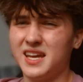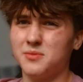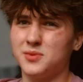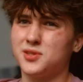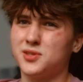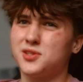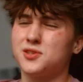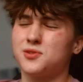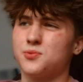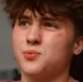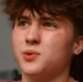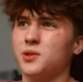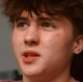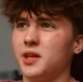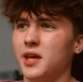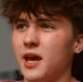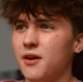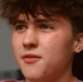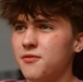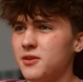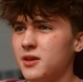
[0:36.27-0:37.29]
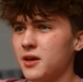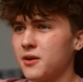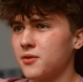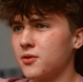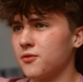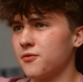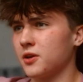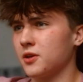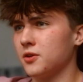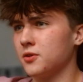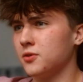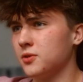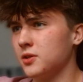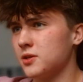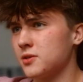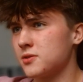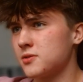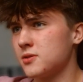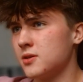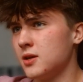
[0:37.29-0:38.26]
this is really heavy. I don't know if I can do
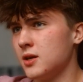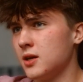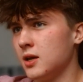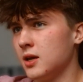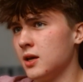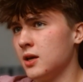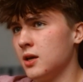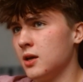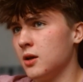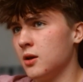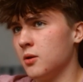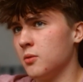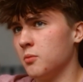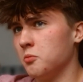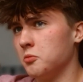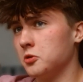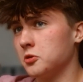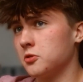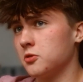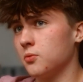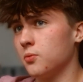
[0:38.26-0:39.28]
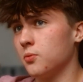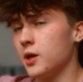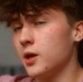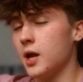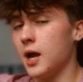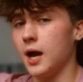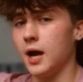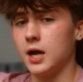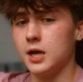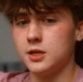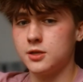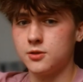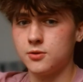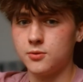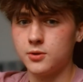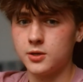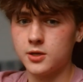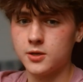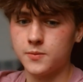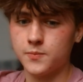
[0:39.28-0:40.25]
this. But the way I do
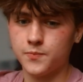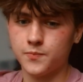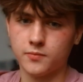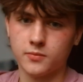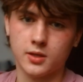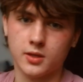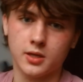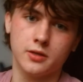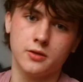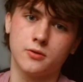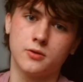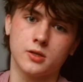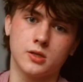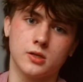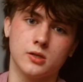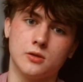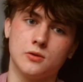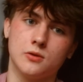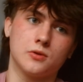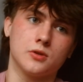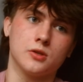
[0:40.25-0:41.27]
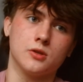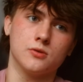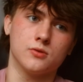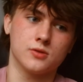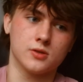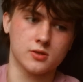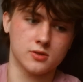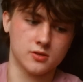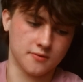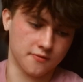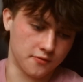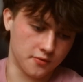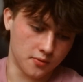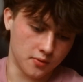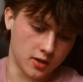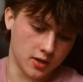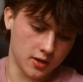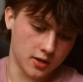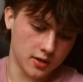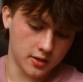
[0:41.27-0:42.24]
it, and you can use this if you
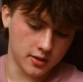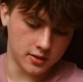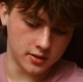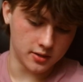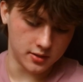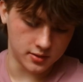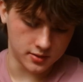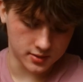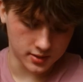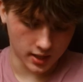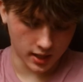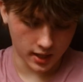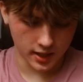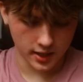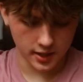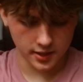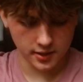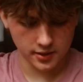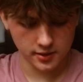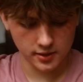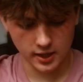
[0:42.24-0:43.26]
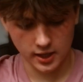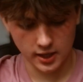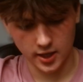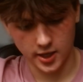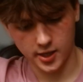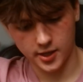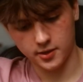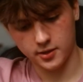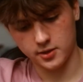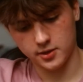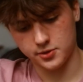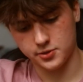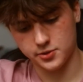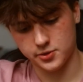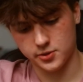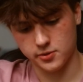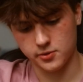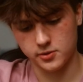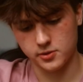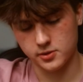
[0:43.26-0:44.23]
want, is I had a
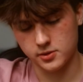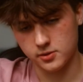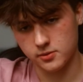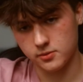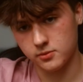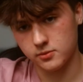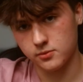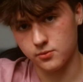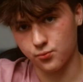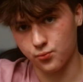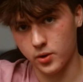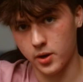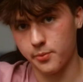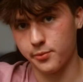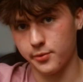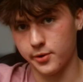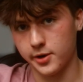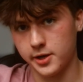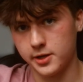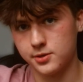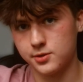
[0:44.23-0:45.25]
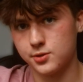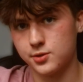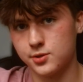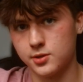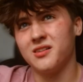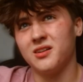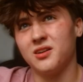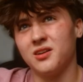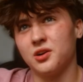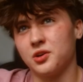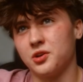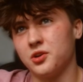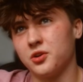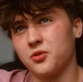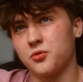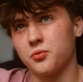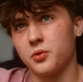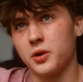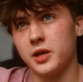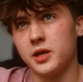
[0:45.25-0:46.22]
certain rep range. A good
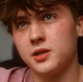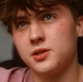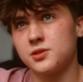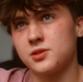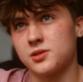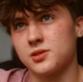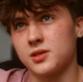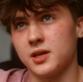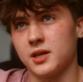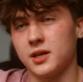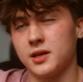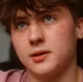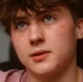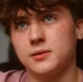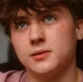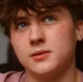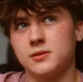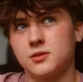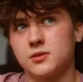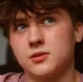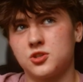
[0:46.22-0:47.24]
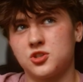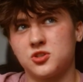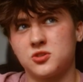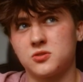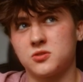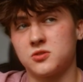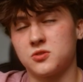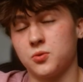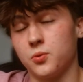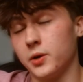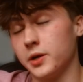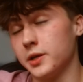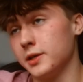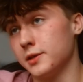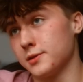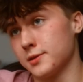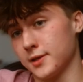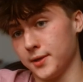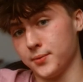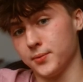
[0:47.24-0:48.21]
range is like 20
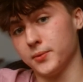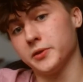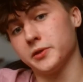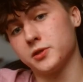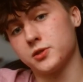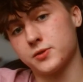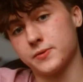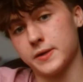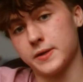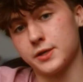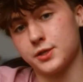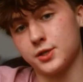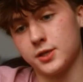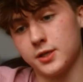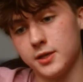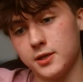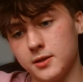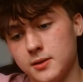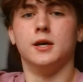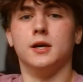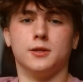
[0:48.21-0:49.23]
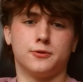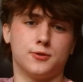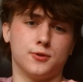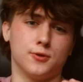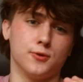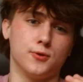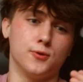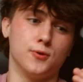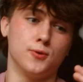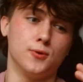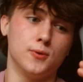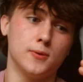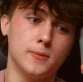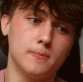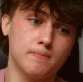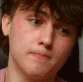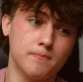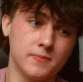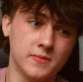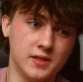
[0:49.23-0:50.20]
is like really stretching it, to
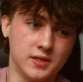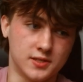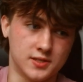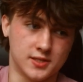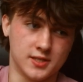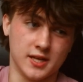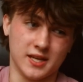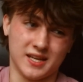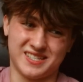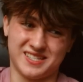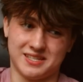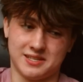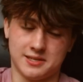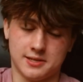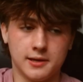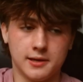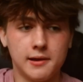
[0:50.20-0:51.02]
6.